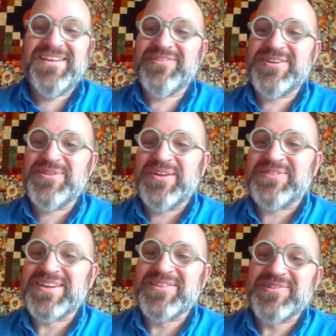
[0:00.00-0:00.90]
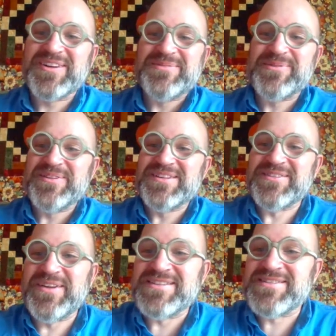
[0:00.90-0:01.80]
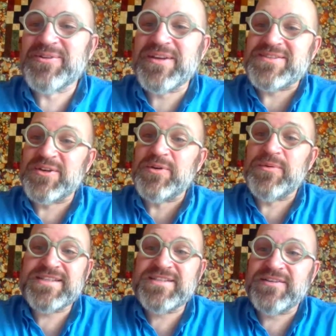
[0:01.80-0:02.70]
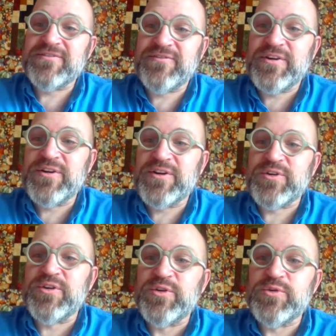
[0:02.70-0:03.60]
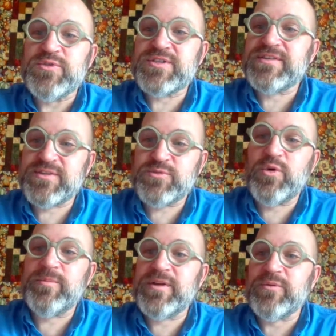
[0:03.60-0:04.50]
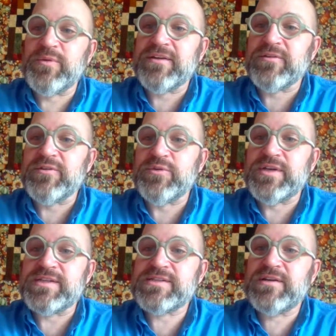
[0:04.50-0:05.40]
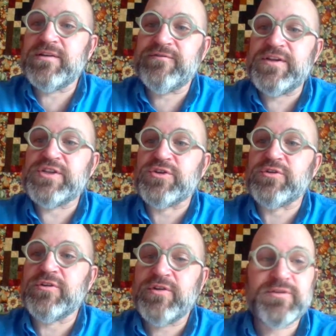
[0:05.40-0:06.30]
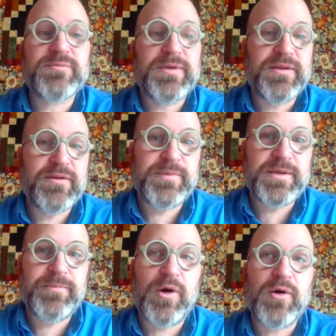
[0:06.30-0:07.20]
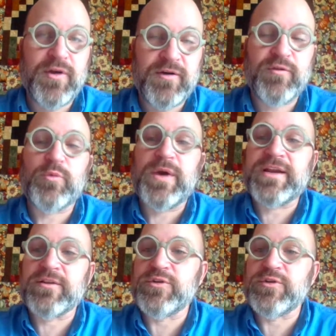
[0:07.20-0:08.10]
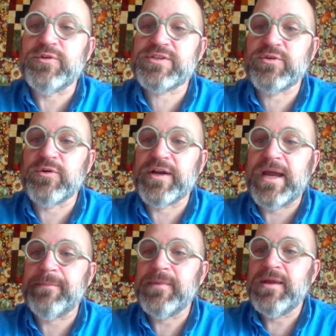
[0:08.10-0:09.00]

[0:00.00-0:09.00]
We do have to get through a couple of these events. Okay, so that's a very good news. This will be a regular UDisc feature, be a part of the regular UDisc scoring app.